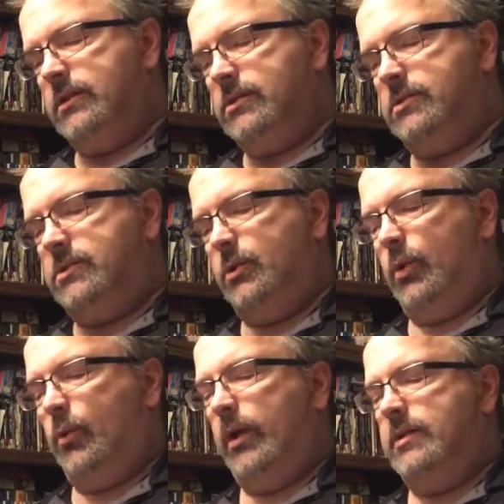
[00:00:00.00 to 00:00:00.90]

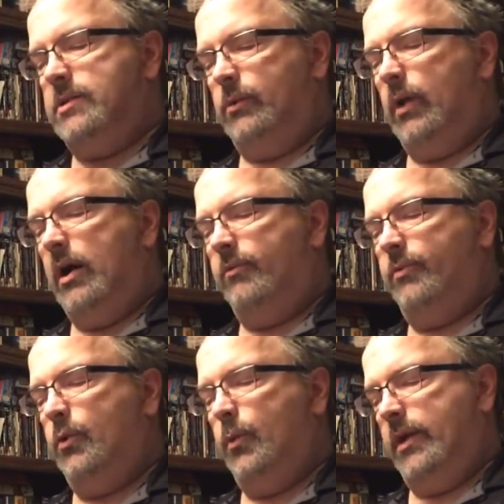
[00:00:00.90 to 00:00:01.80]
Stuart winked at Ralph,
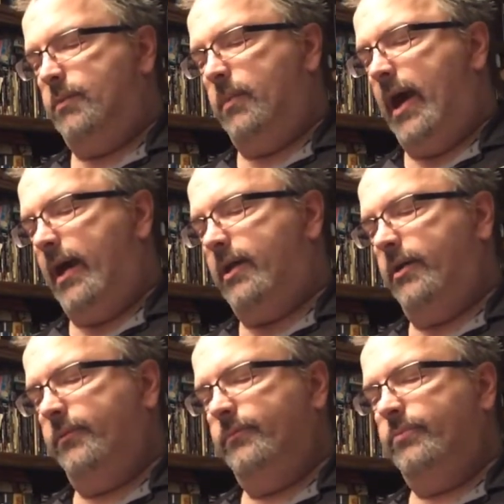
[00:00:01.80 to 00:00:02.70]
who winked back.
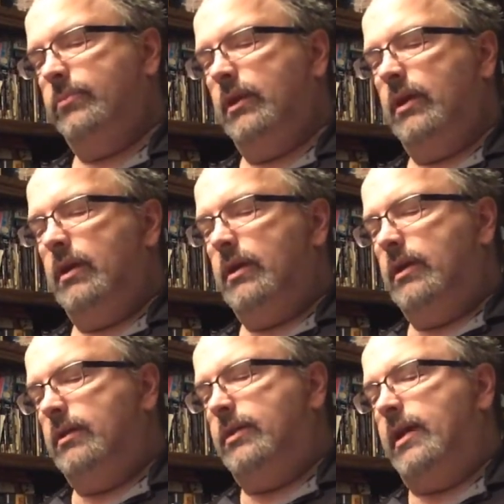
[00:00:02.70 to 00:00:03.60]

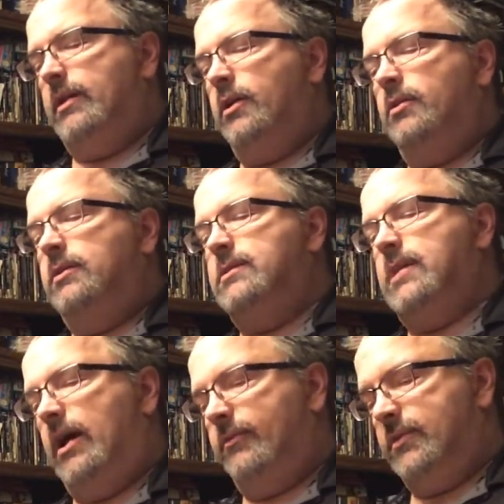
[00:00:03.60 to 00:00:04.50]
They had heard this
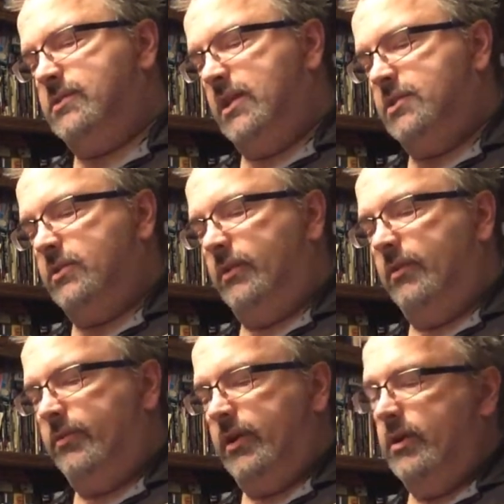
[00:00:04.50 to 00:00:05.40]
conversation
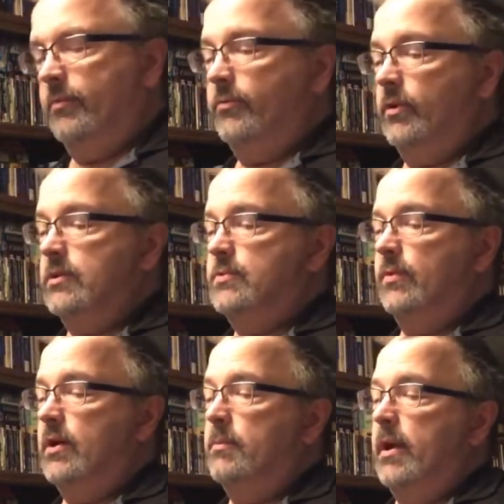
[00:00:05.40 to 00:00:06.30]
every year for as
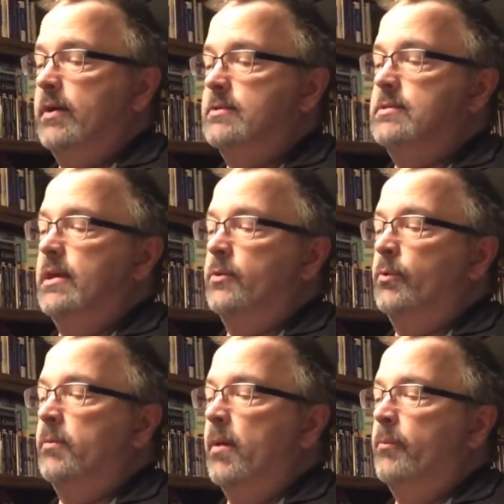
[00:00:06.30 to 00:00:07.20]
far back as they could
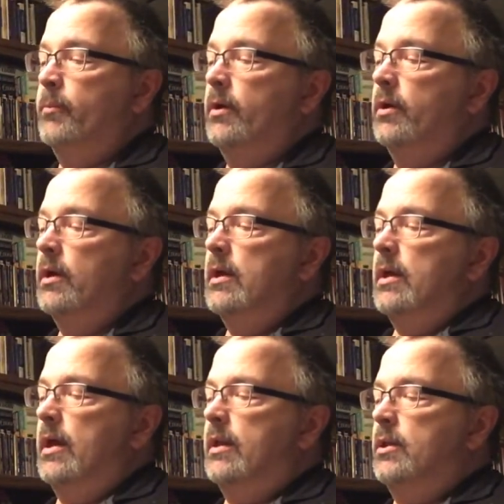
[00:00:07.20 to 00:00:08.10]
remember,
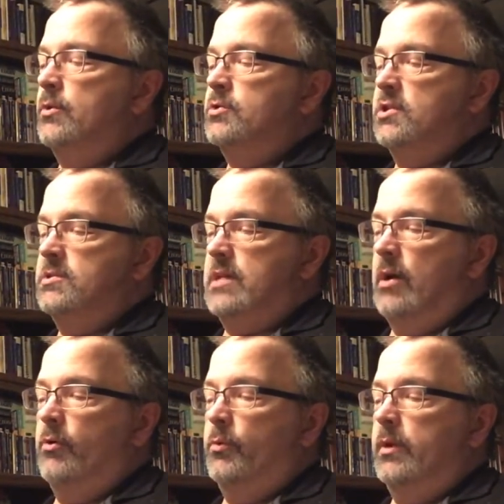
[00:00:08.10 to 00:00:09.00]
and knew just
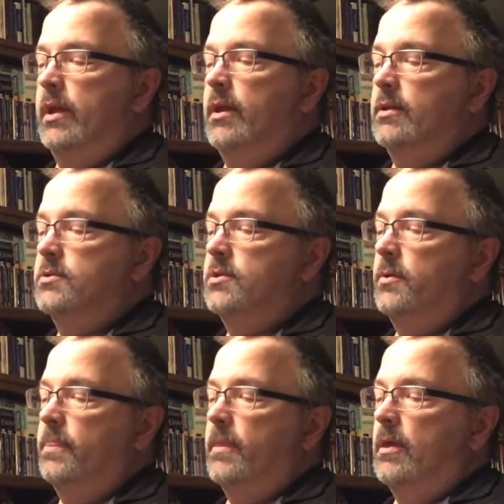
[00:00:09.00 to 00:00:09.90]
how it would end.
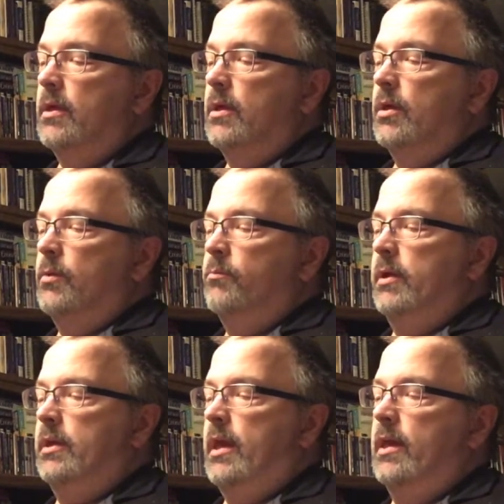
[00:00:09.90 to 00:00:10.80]

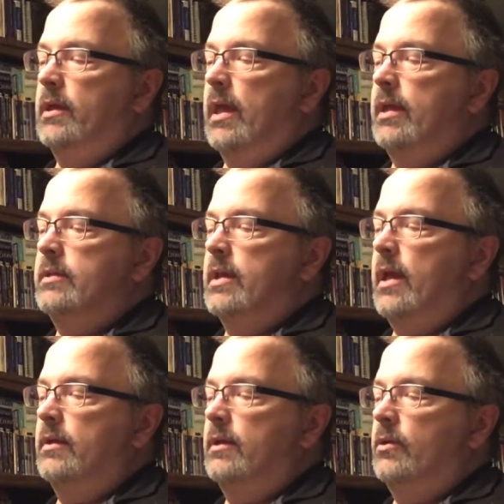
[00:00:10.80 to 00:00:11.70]
But Ken,
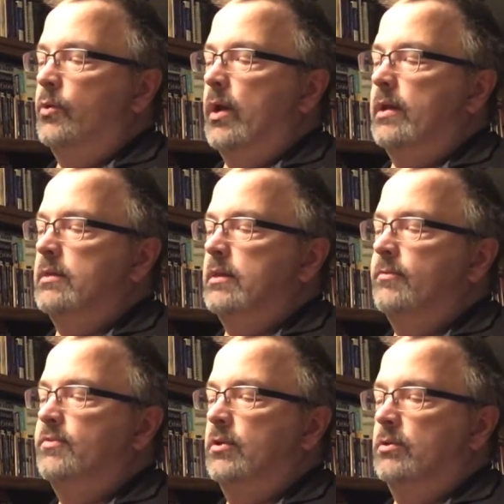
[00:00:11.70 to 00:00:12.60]
who hadn't
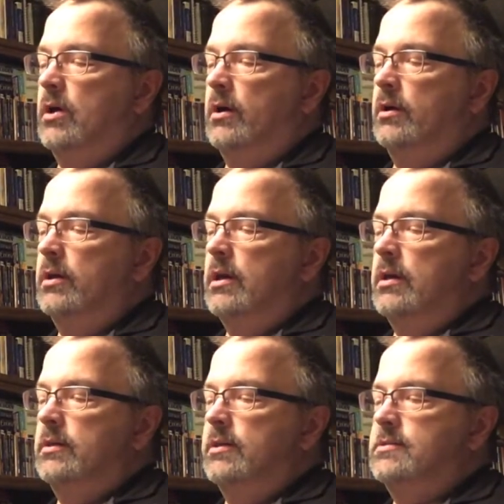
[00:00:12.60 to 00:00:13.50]
lived so long,
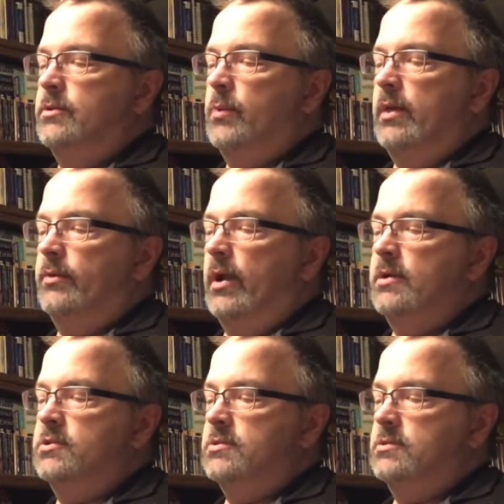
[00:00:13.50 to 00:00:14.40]
listened rather
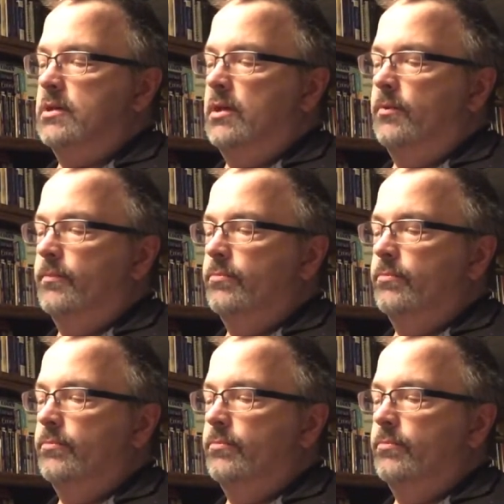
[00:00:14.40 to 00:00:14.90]
anxiously.